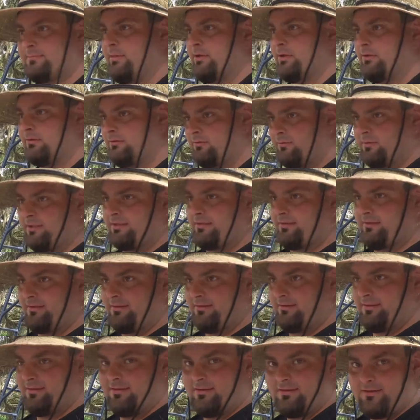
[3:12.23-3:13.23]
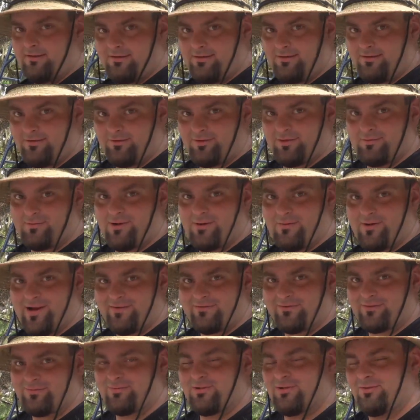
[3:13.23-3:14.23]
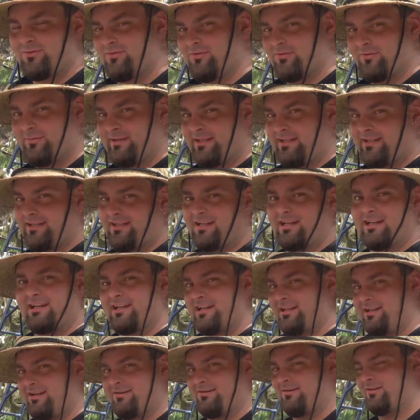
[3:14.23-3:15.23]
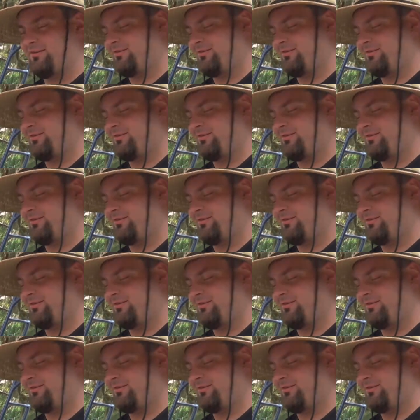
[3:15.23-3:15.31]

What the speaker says: build, which with my wife's approval will be in like a year or